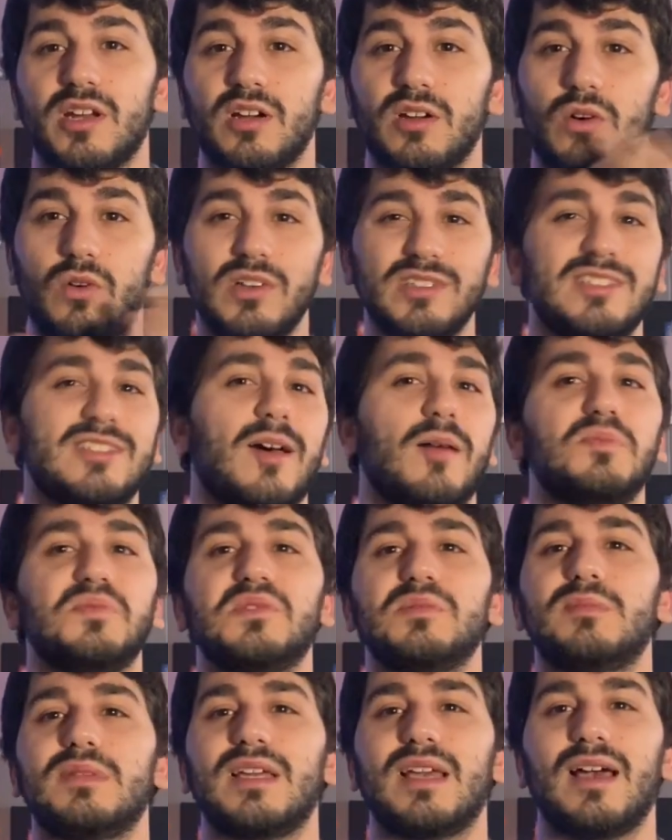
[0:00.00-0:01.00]
It always helps
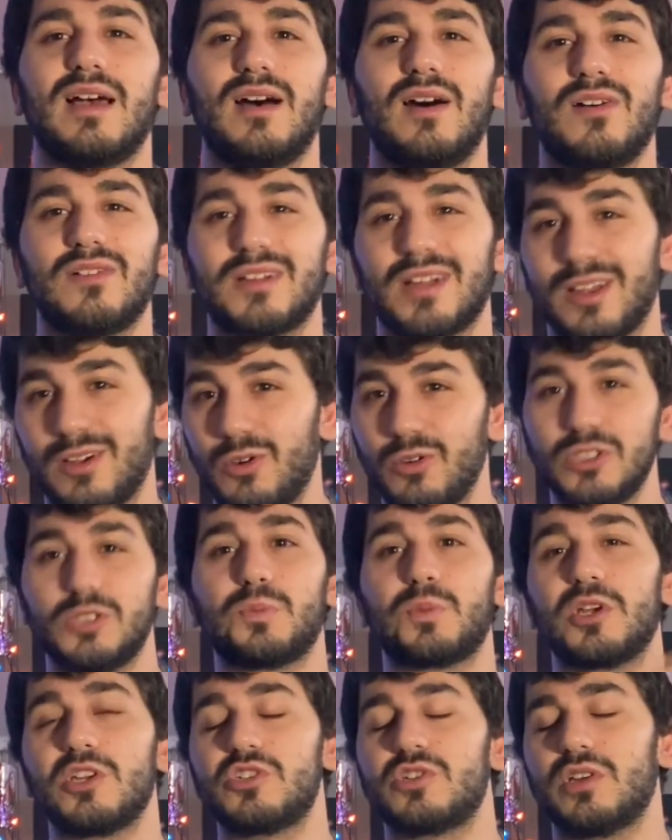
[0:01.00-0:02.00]
me out, and I always
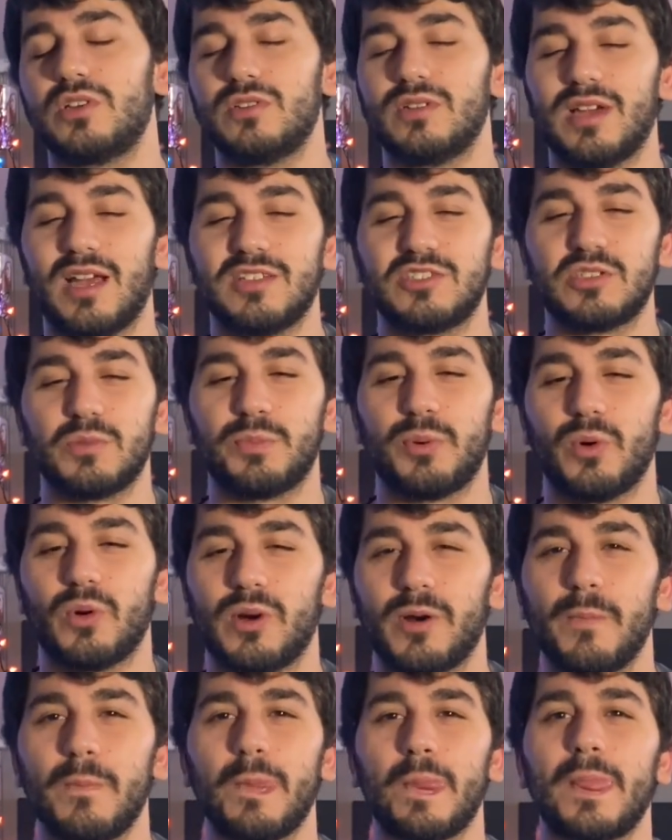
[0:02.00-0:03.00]
appreciate you guys'
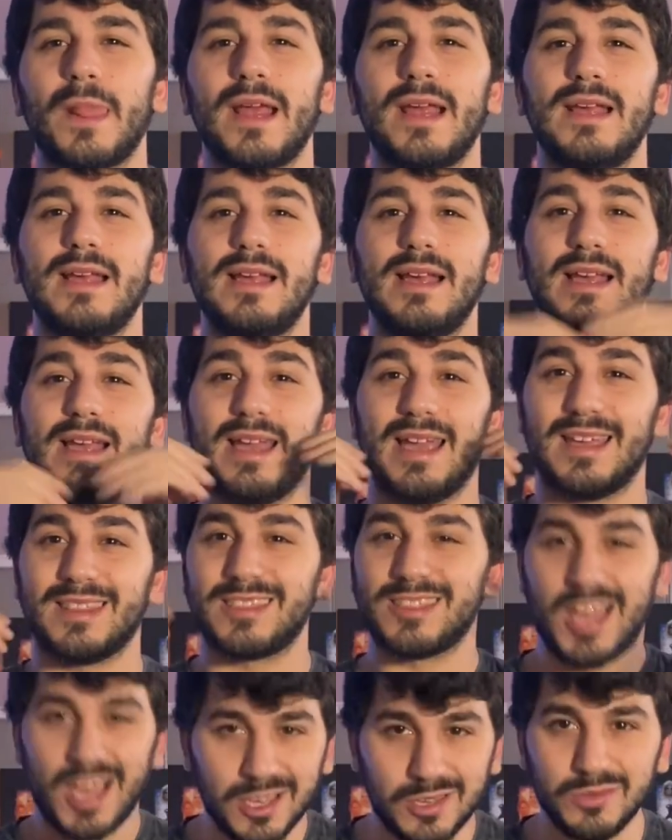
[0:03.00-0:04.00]
support. And
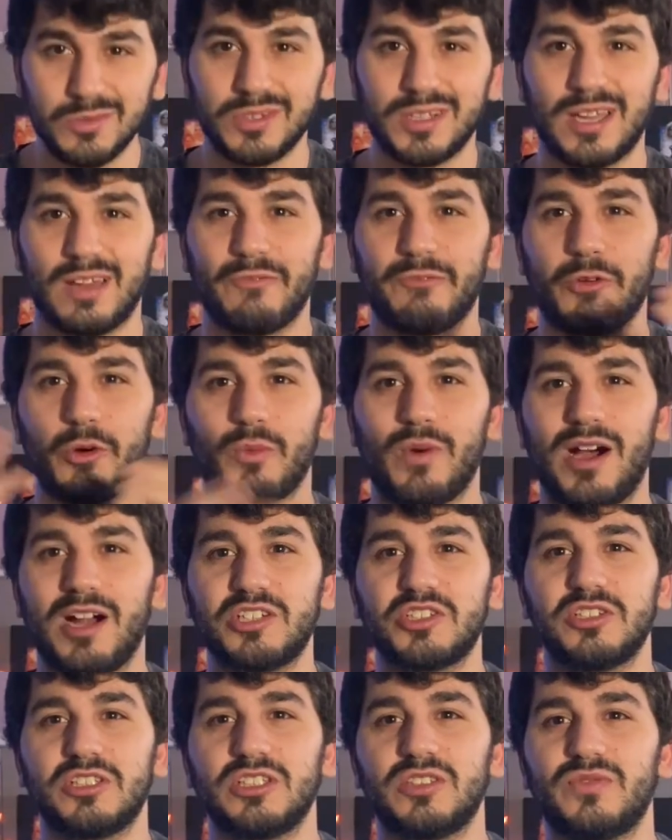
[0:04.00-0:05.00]
thank you again for
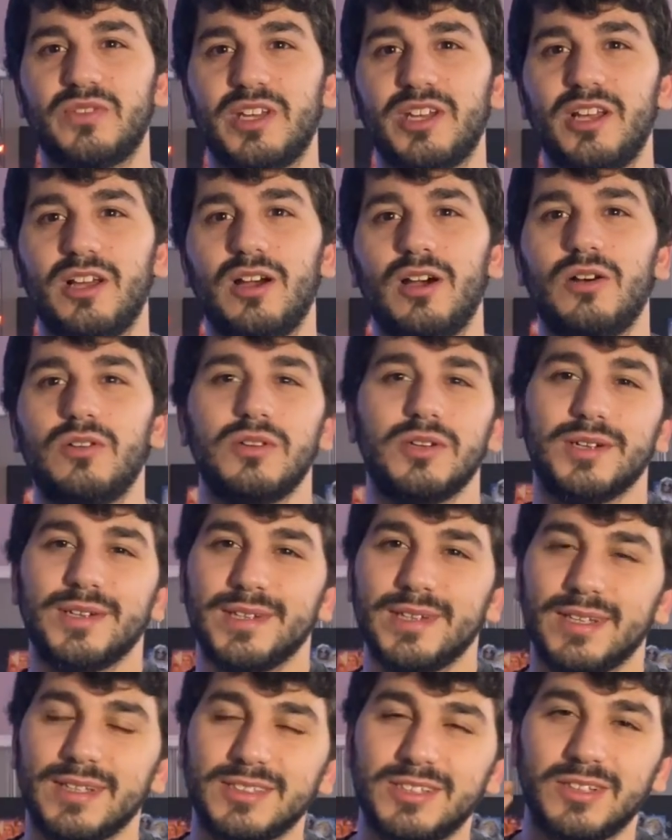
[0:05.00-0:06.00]
watching this video.
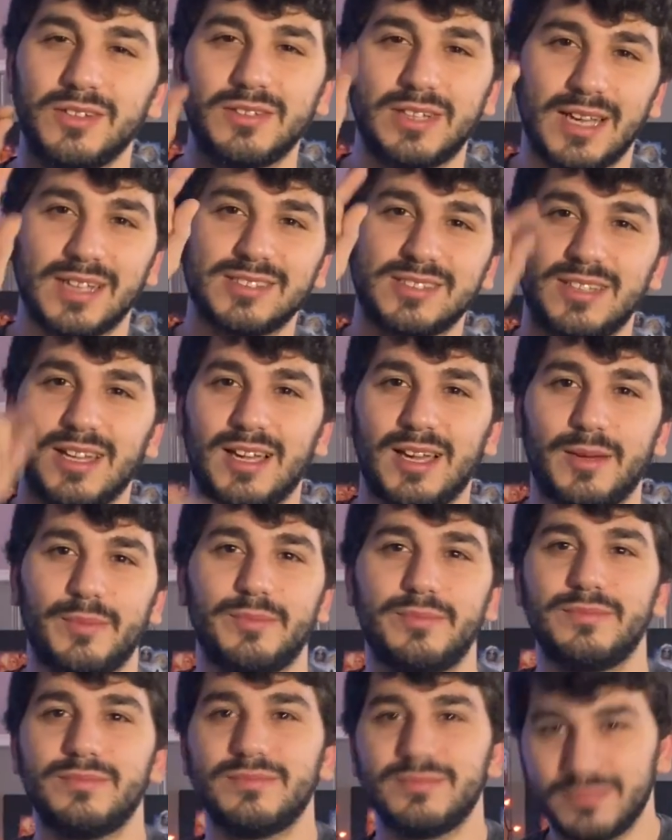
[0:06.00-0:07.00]
Until next
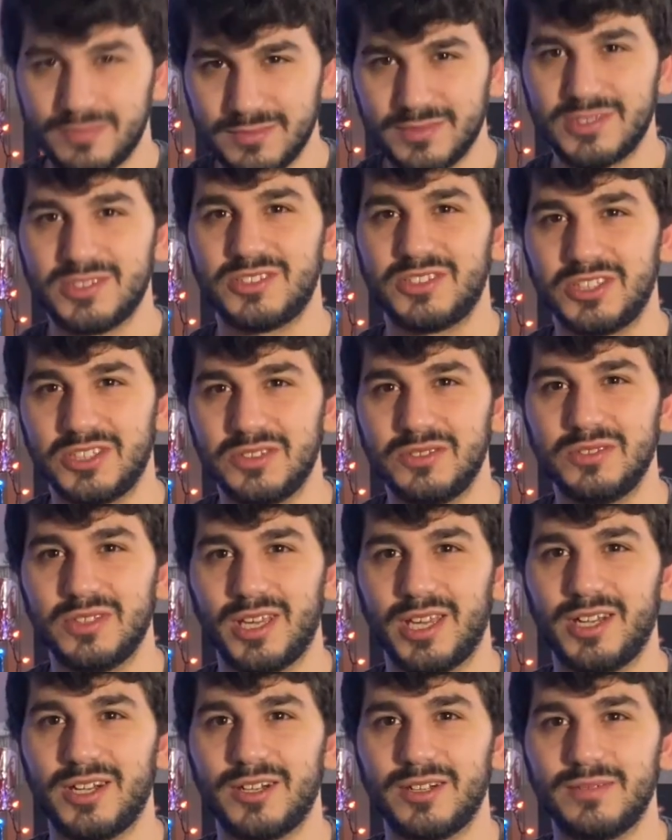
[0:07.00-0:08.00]
time, see you later.